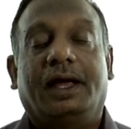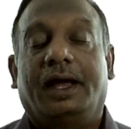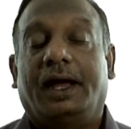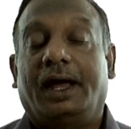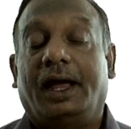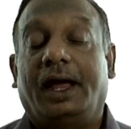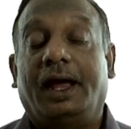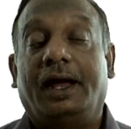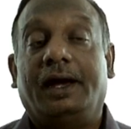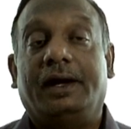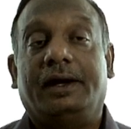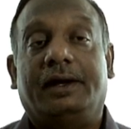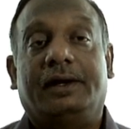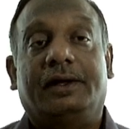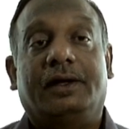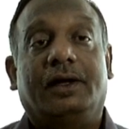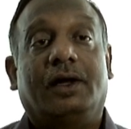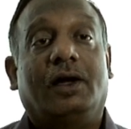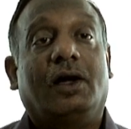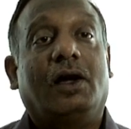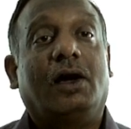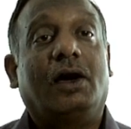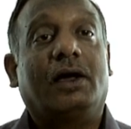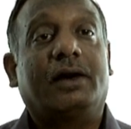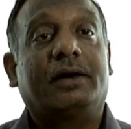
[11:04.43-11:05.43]
and
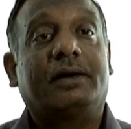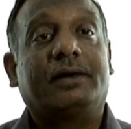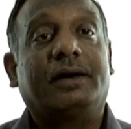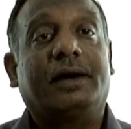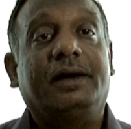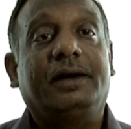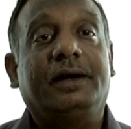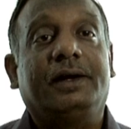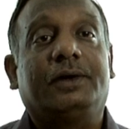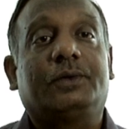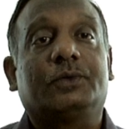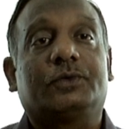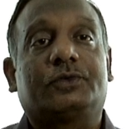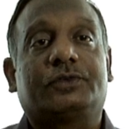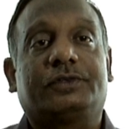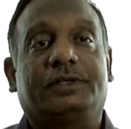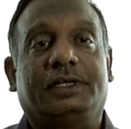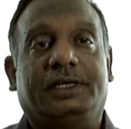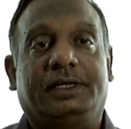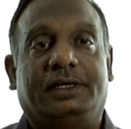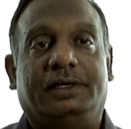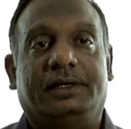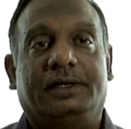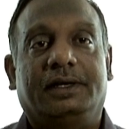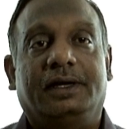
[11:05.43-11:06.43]
are ready to
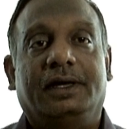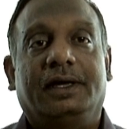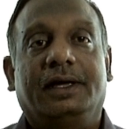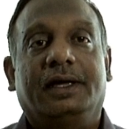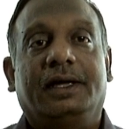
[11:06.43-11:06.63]
see